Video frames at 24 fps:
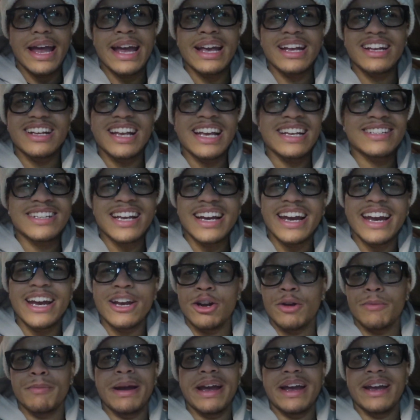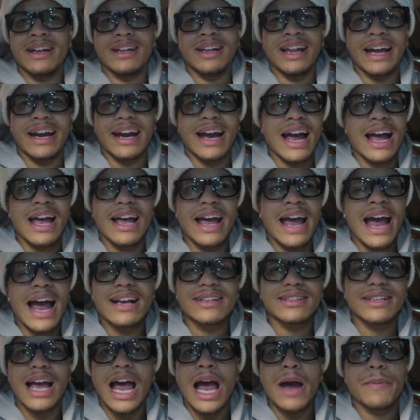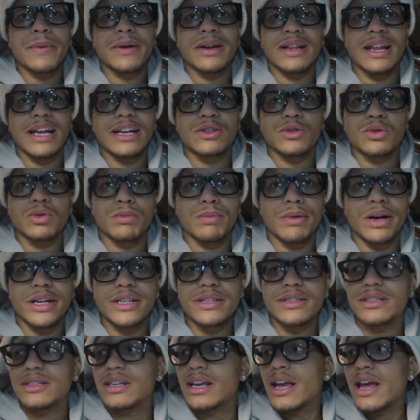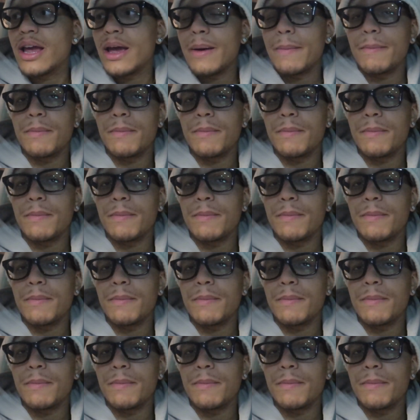it's like intermittent. Like it hasn't happened in like 2 months,